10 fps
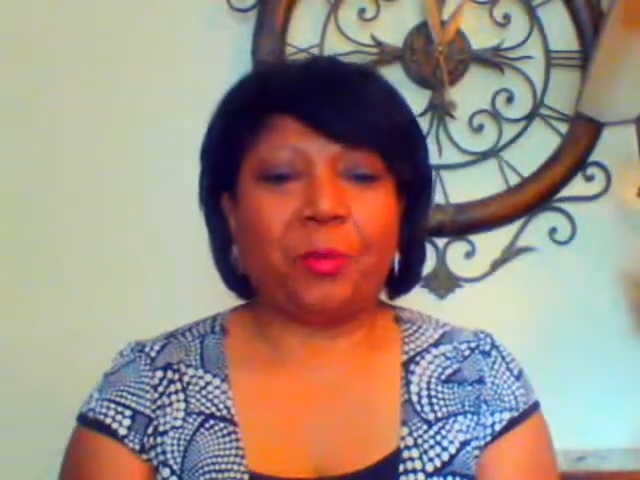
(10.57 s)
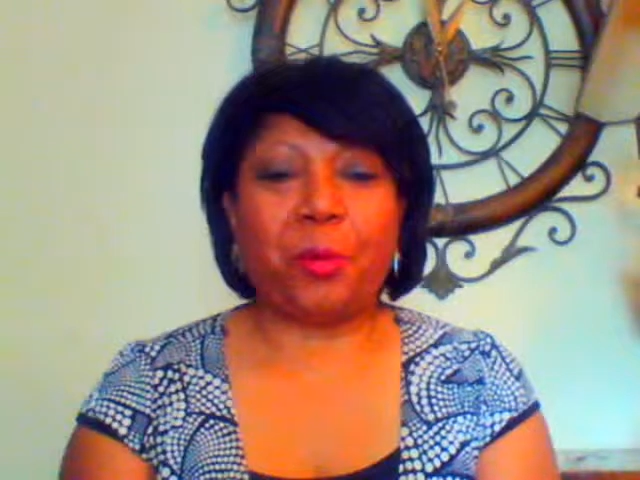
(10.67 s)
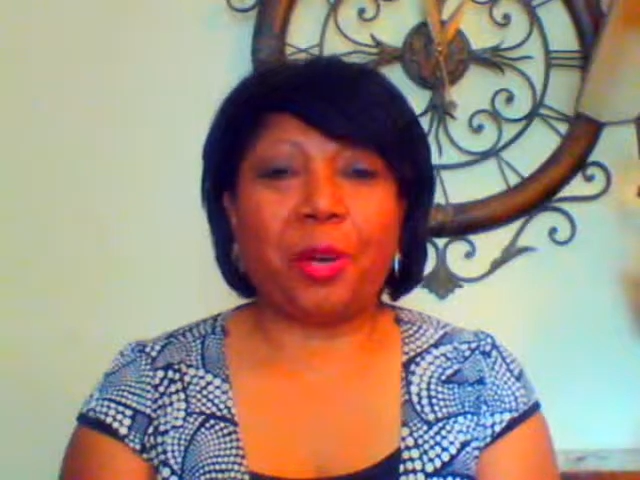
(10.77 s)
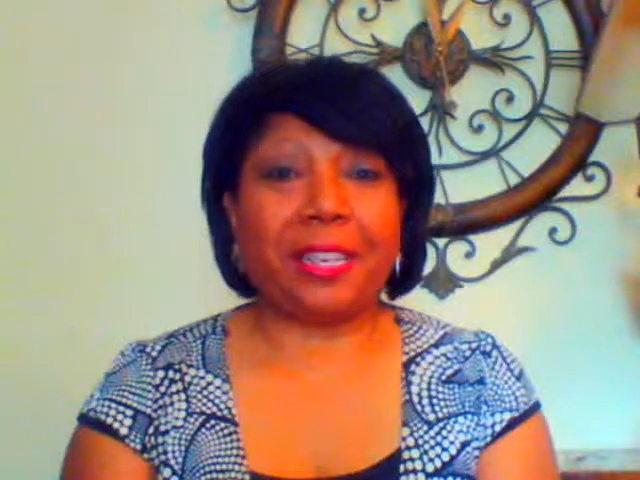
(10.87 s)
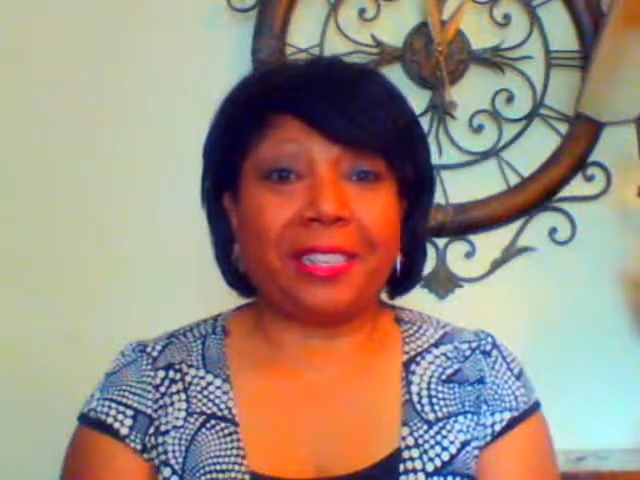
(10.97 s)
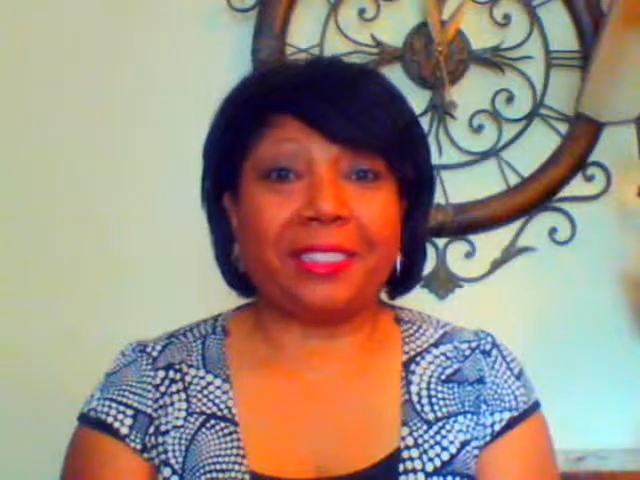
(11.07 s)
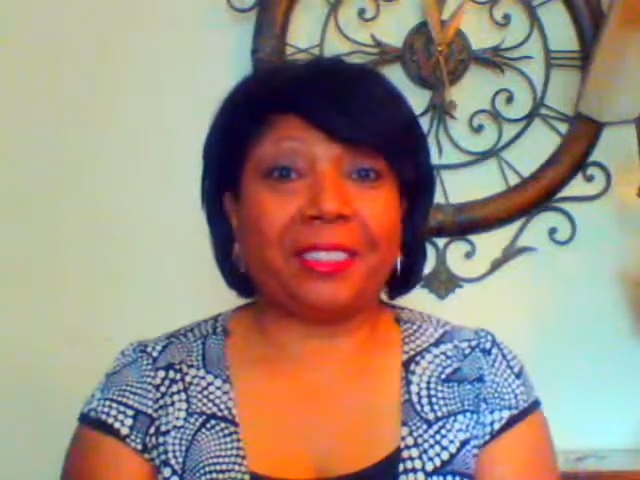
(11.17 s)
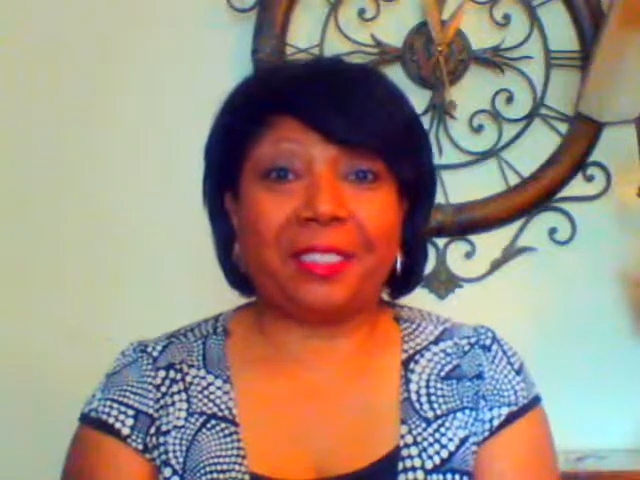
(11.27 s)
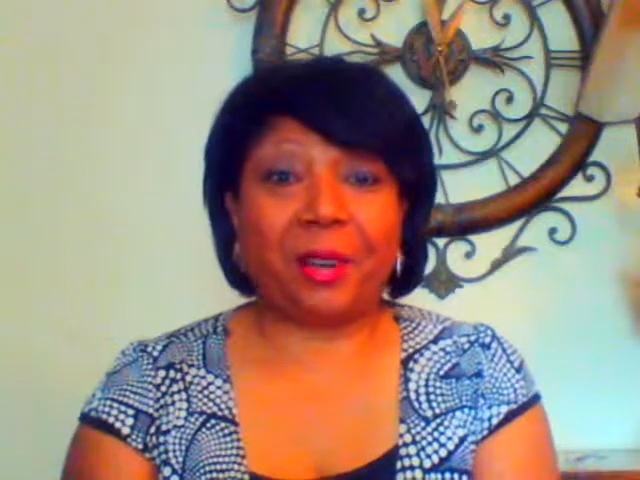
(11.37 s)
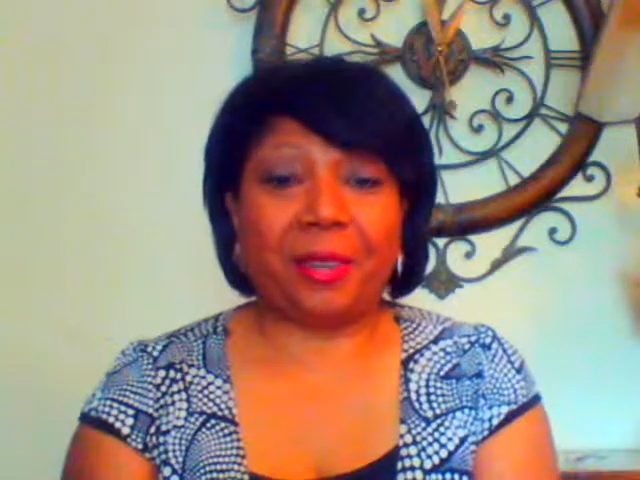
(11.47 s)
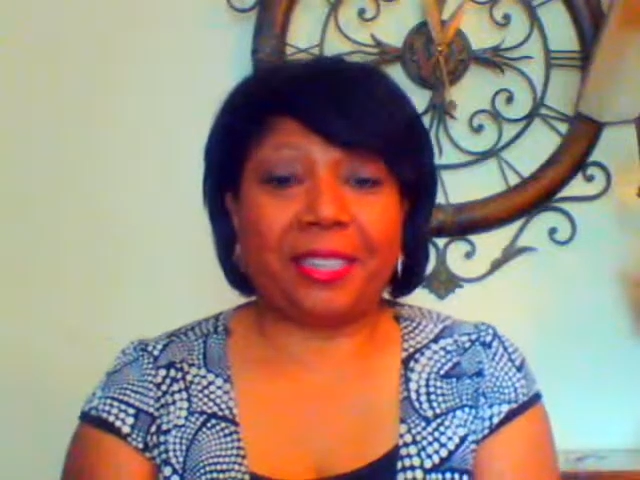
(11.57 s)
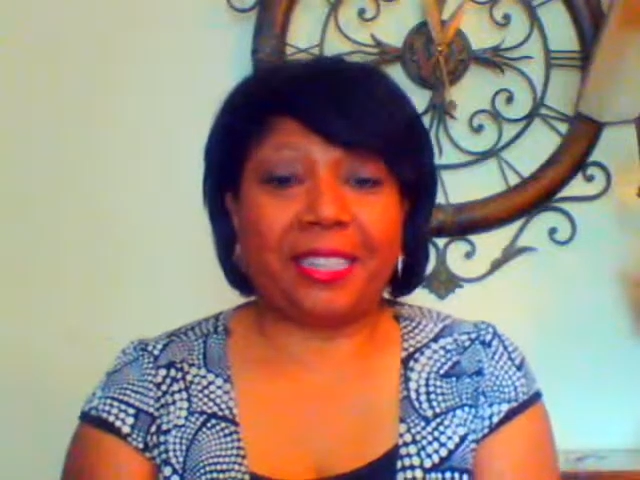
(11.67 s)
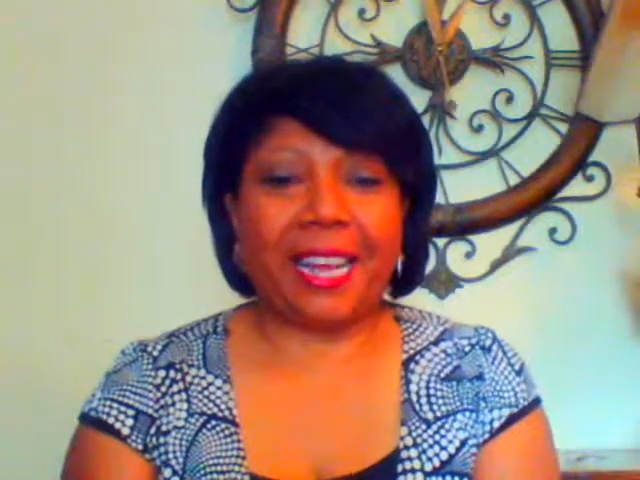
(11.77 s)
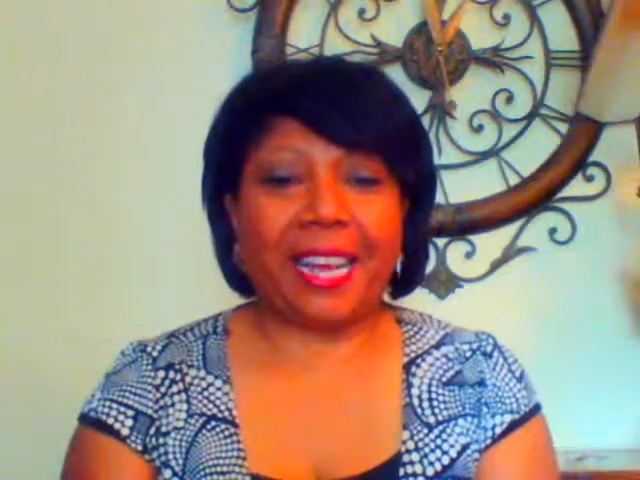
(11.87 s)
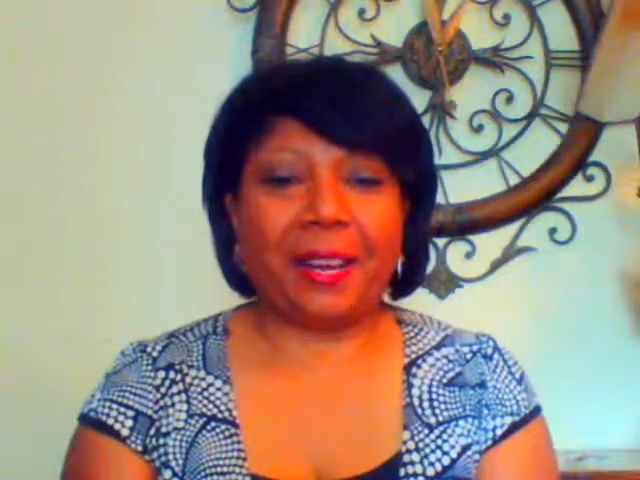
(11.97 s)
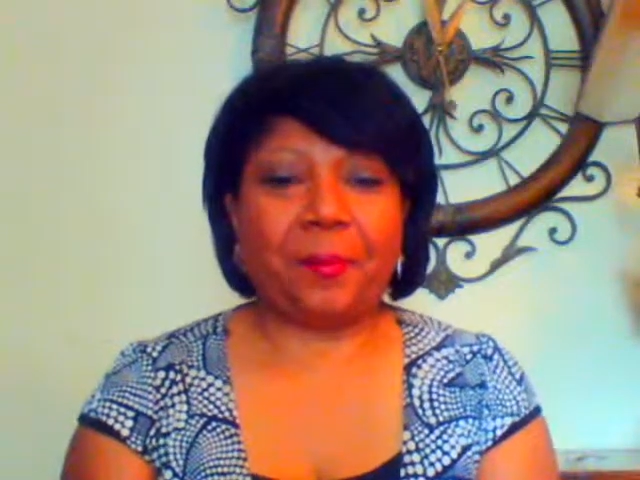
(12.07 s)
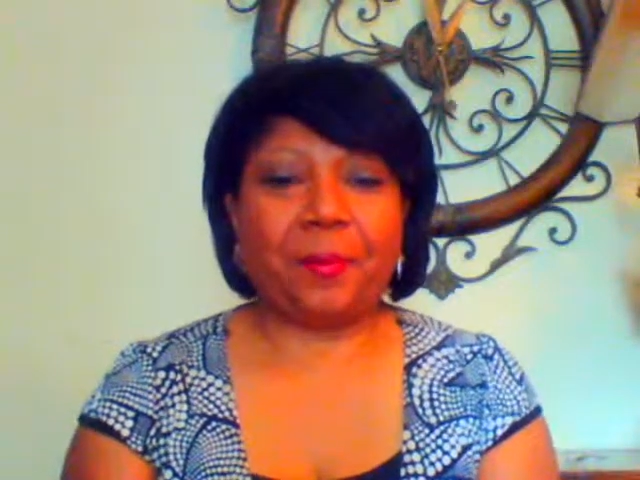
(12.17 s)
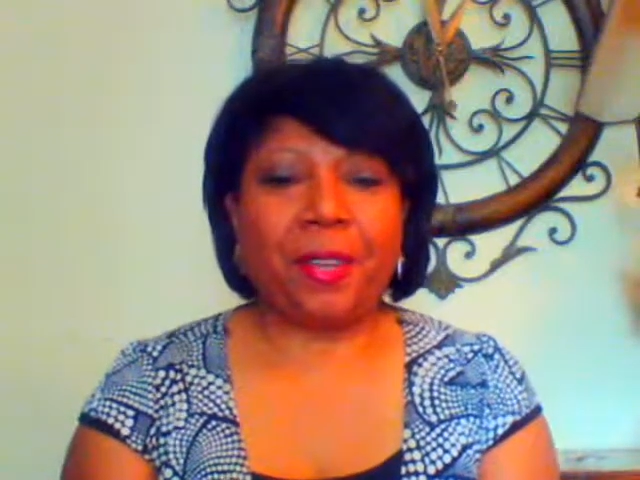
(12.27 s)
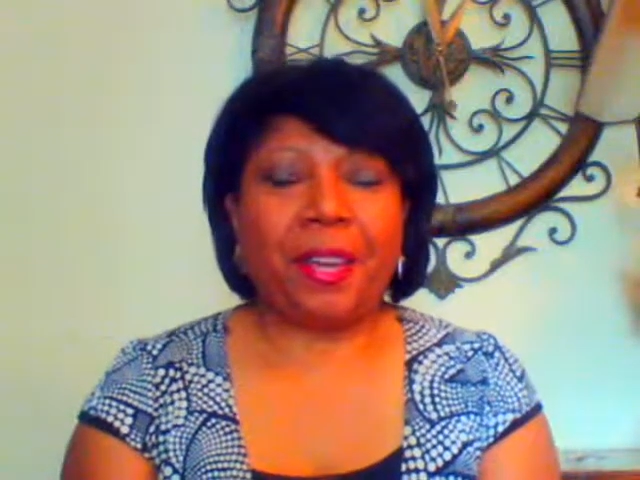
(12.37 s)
wanting to start the day.